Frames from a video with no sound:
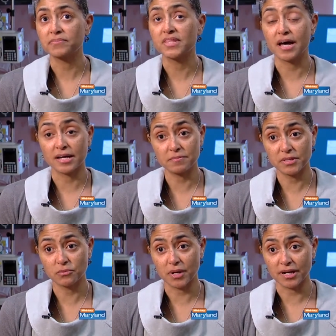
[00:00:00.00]
nine
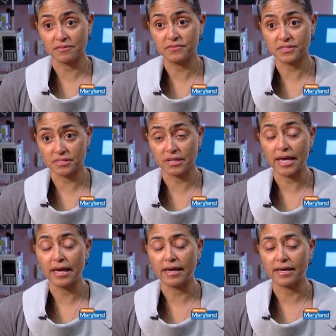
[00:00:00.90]
midwives
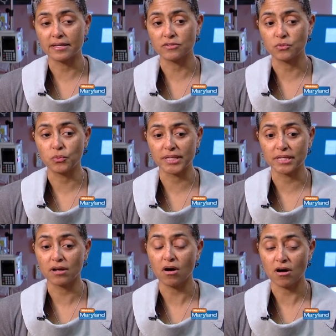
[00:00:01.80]
and
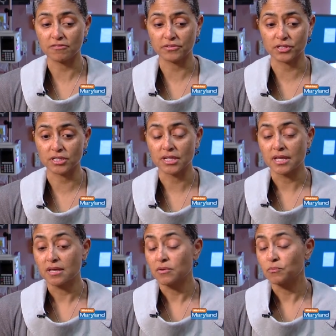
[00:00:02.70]
we offer
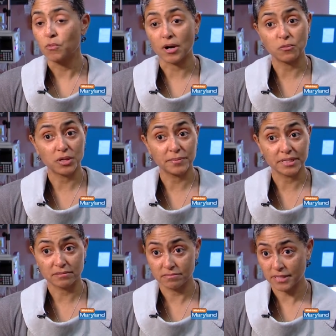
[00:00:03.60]
well
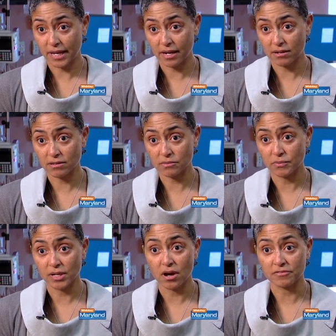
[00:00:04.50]
woman care,
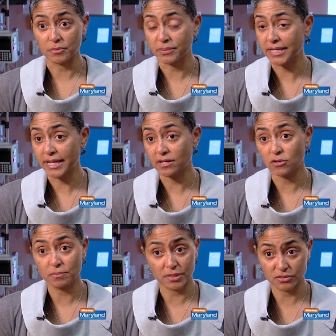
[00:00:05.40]
we offer
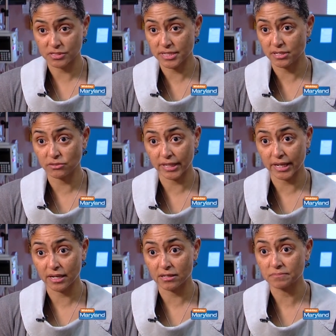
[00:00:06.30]
prenatal, postnatal
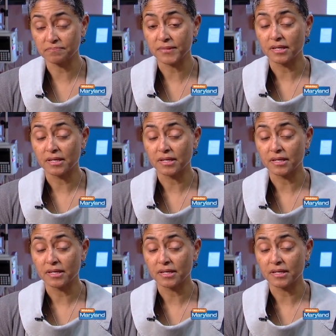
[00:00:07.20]
care,